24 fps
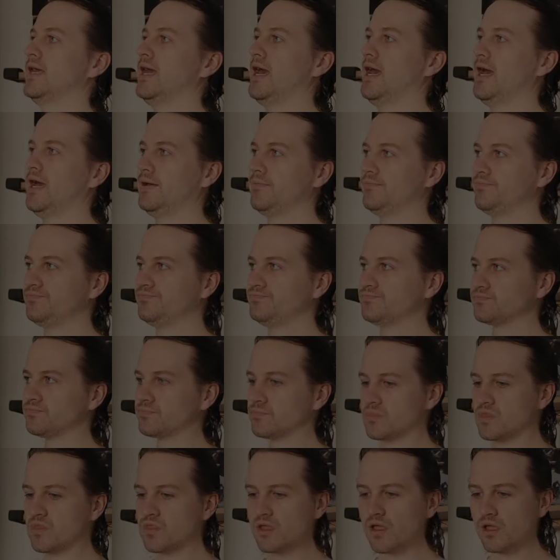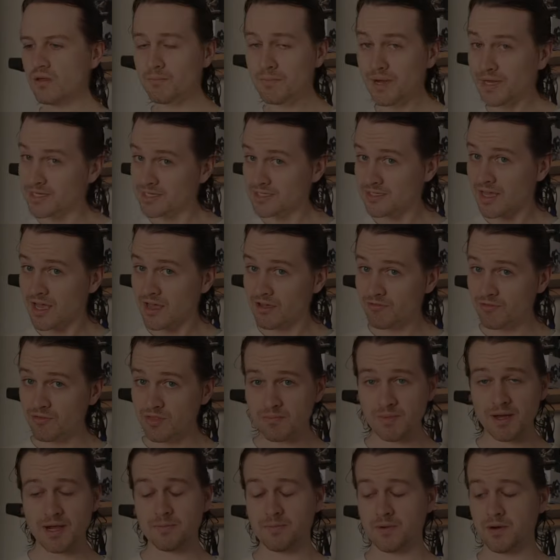My desire for the
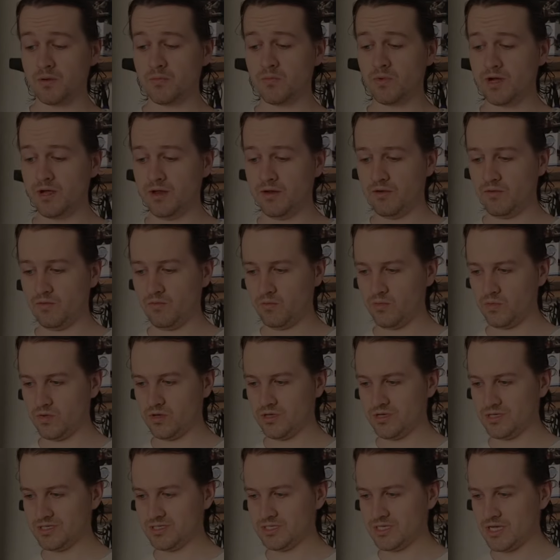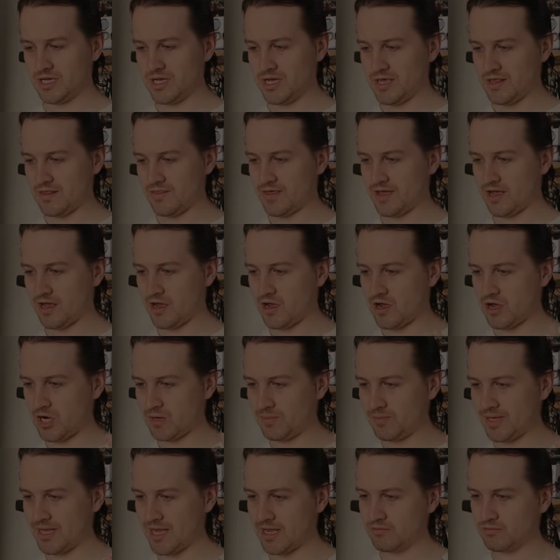Backbone One was that
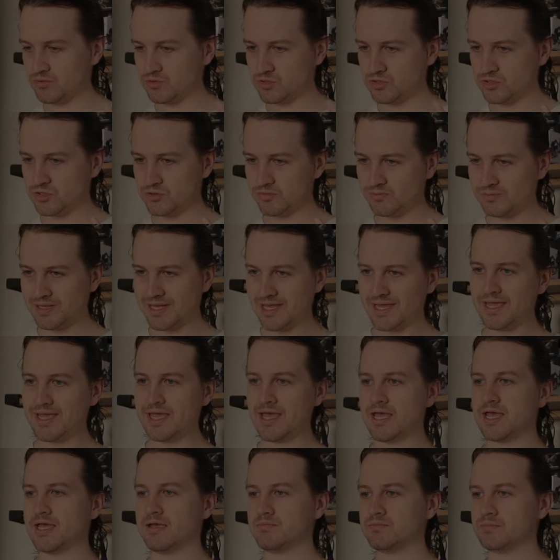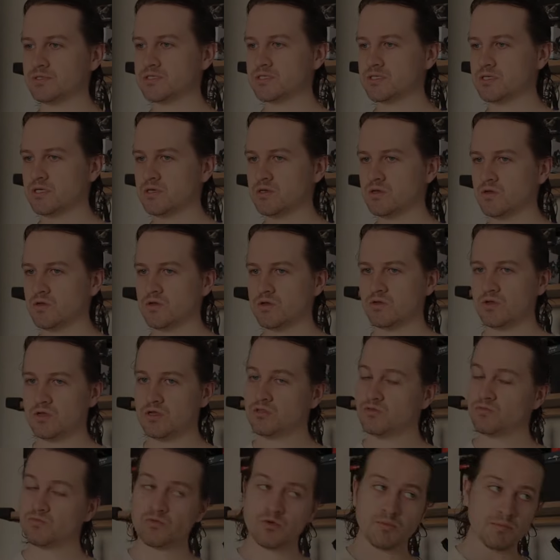I'd be able to play games
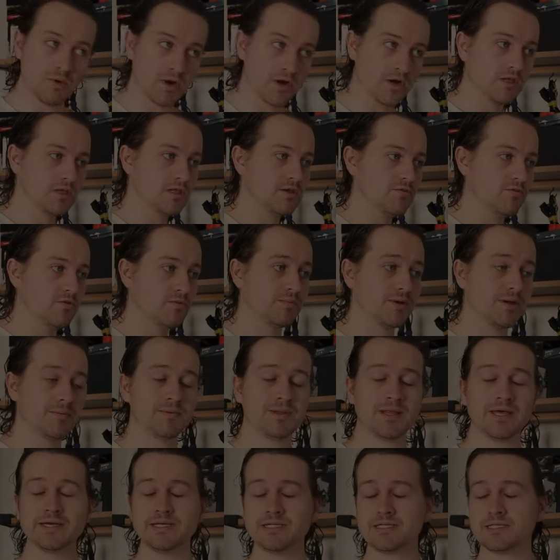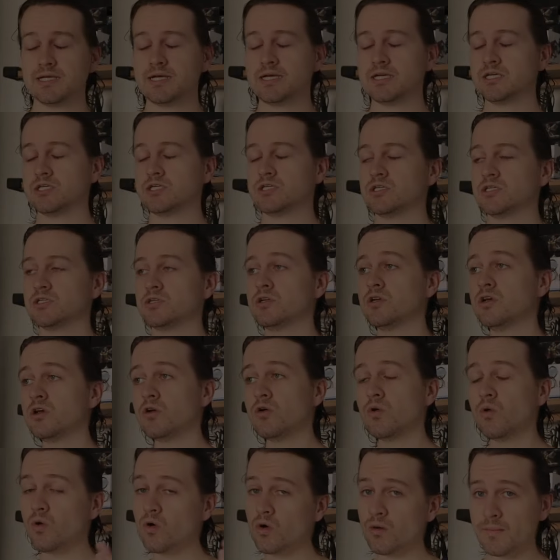either remotely from my PlayStation
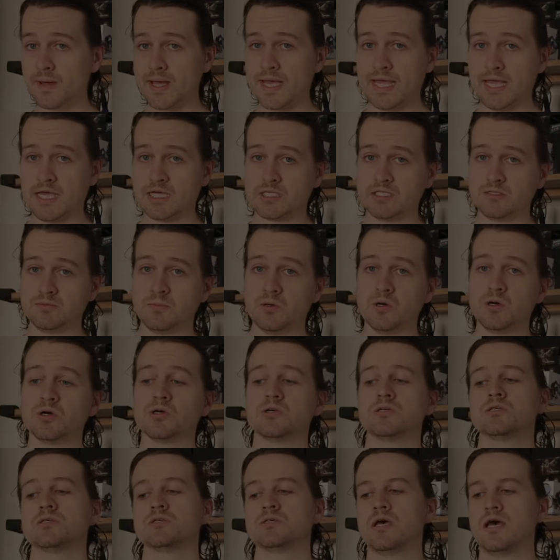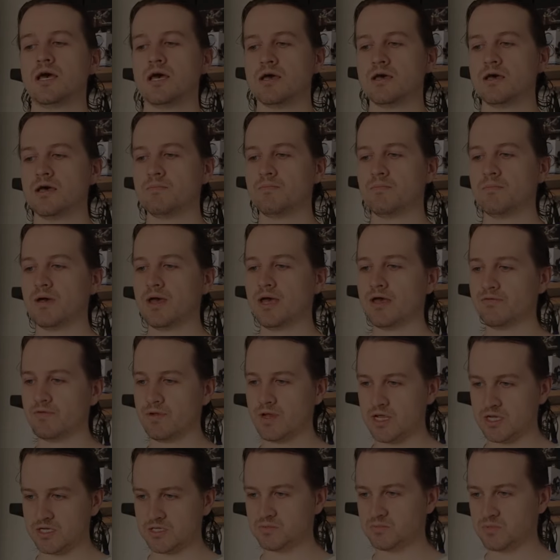or my Xbox. I have an
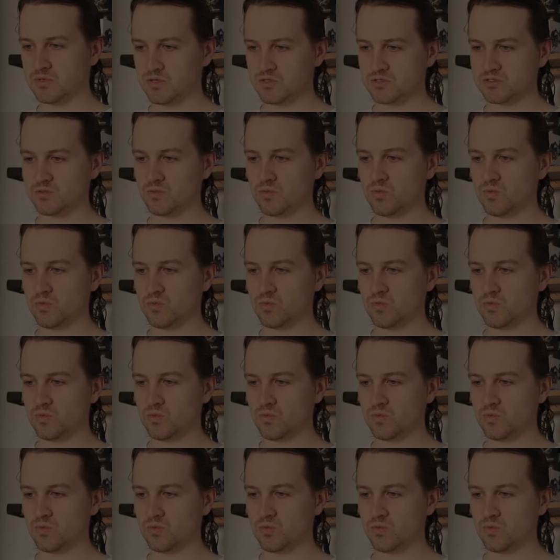Xbox